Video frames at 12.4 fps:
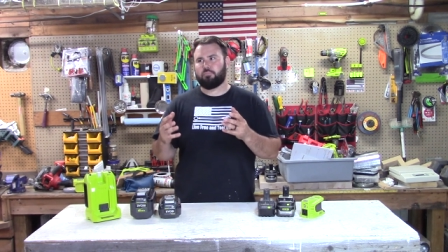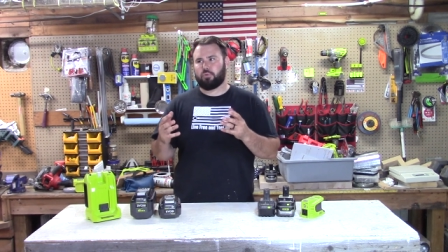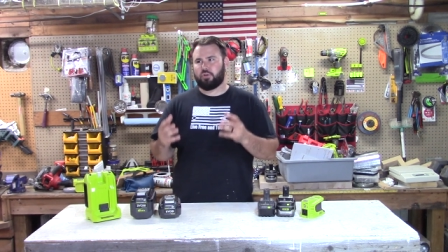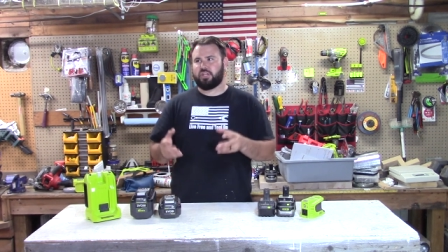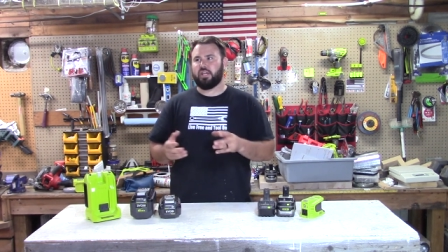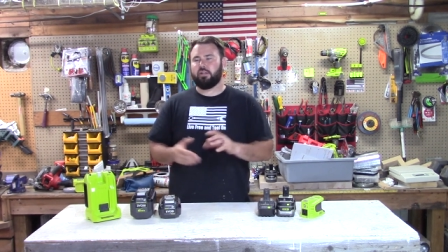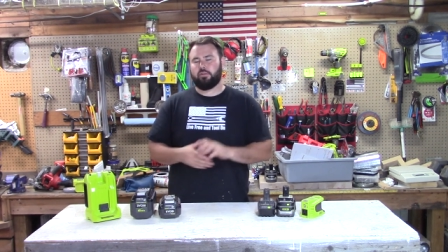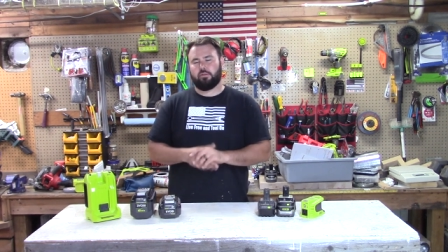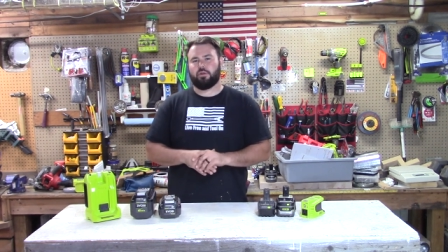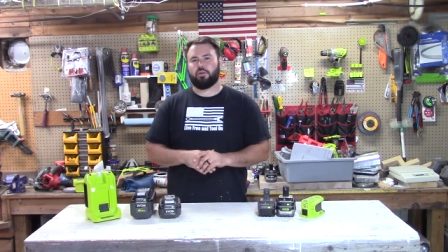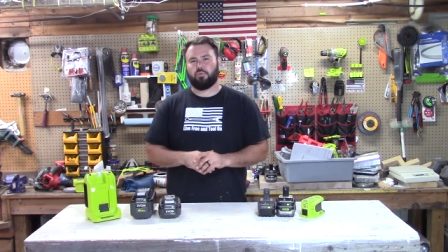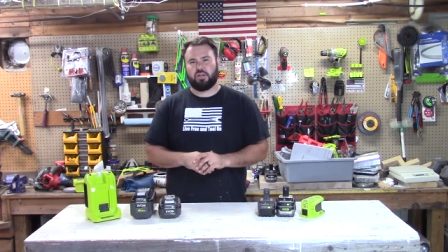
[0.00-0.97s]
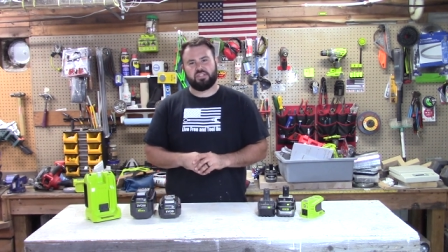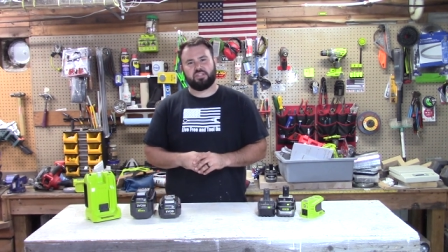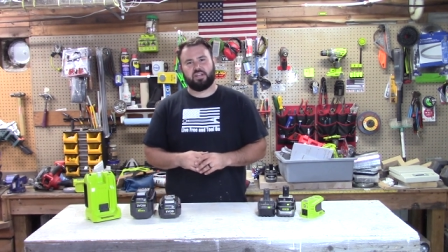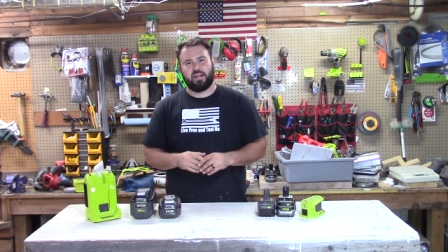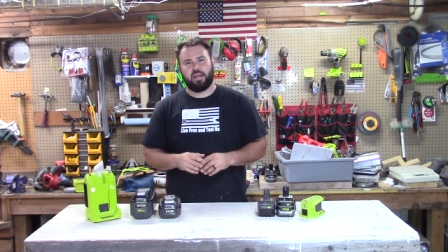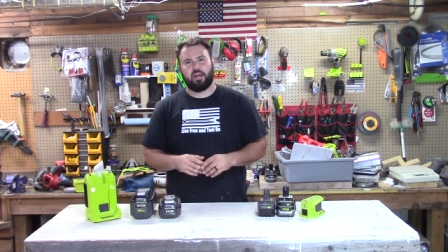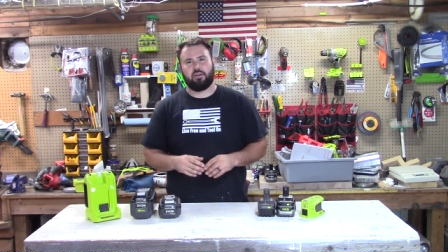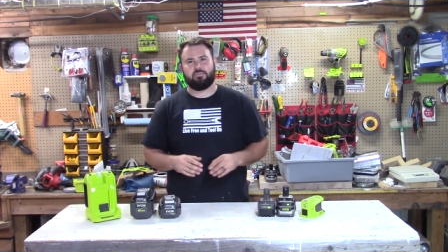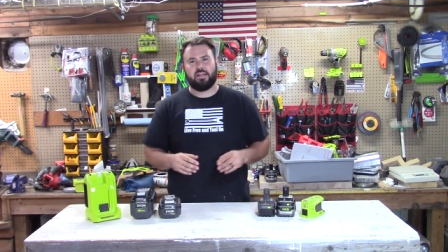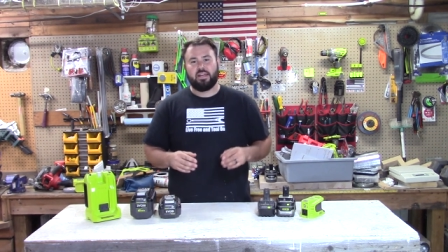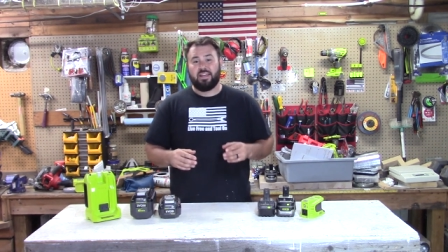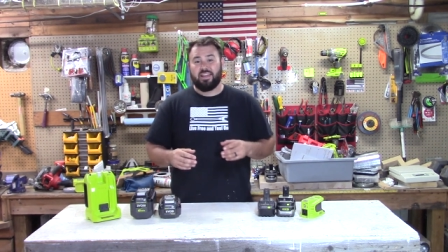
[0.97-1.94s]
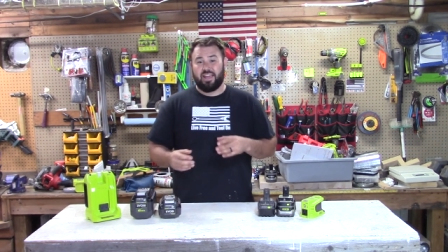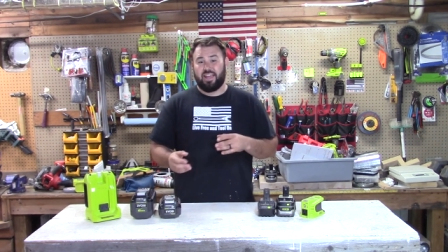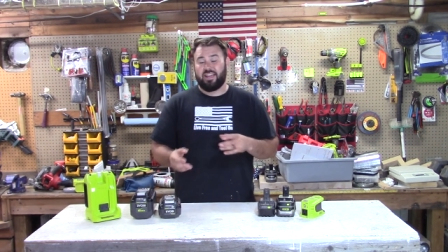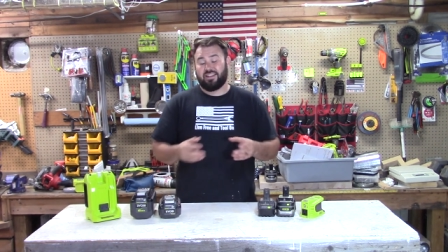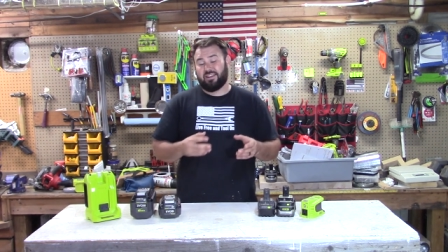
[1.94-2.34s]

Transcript: particular request that I have, and